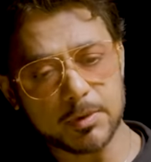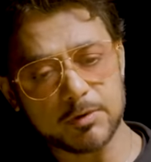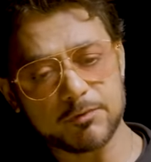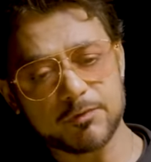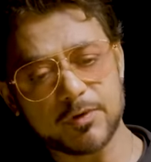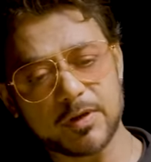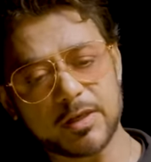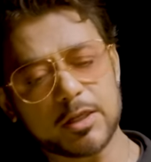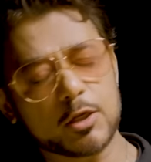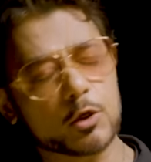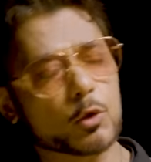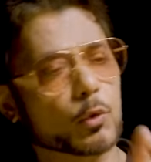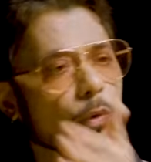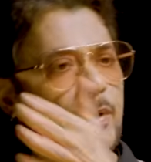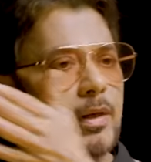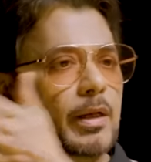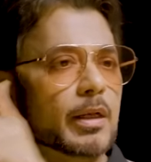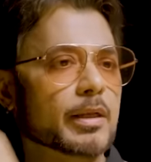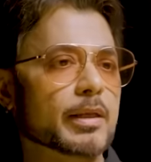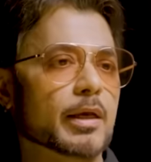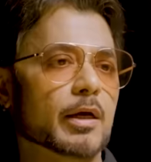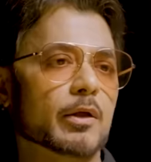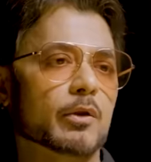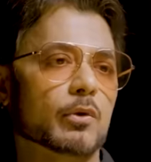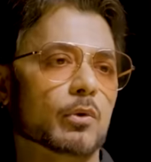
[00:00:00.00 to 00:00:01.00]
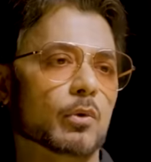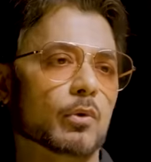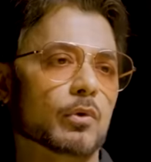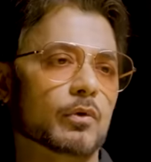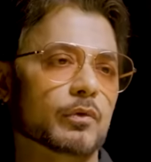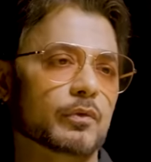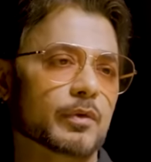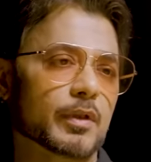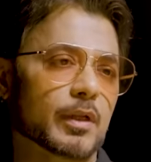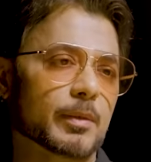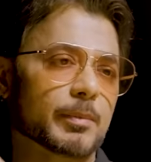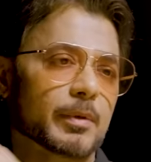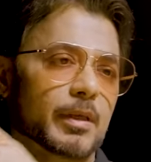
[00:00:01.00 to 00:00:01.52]
but very quickly I
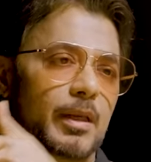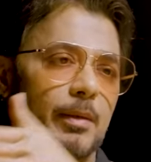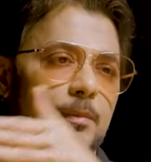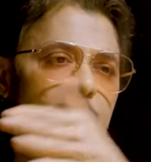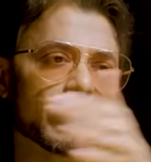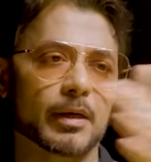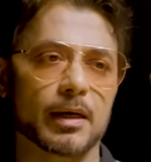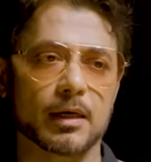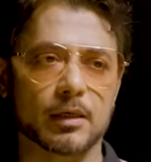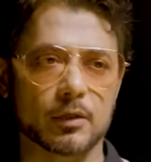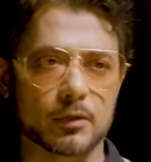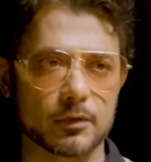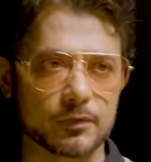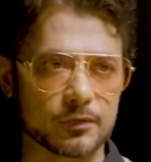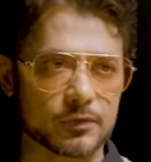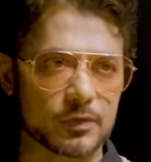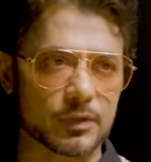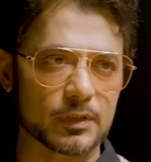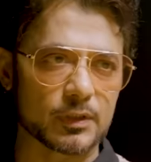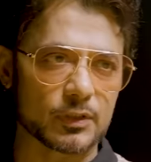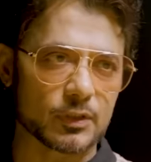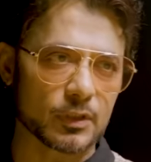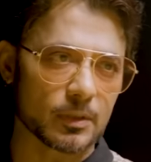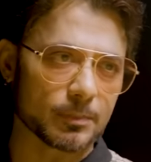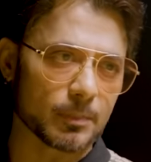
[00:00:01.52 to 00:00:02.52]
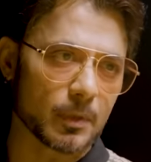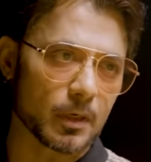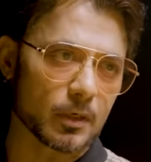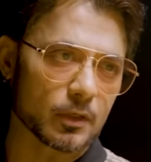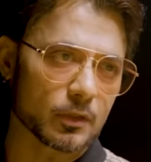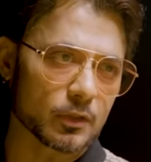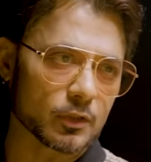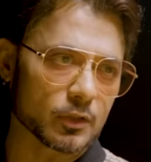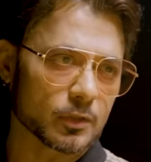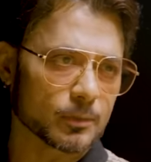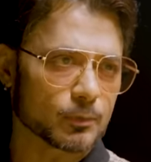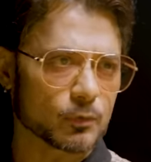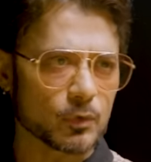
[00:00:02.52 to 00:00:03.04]
rose and I became director of strategic
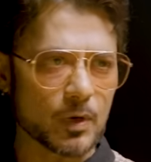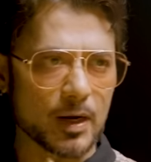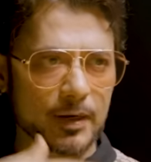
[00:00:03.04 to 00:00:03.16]
partnerships.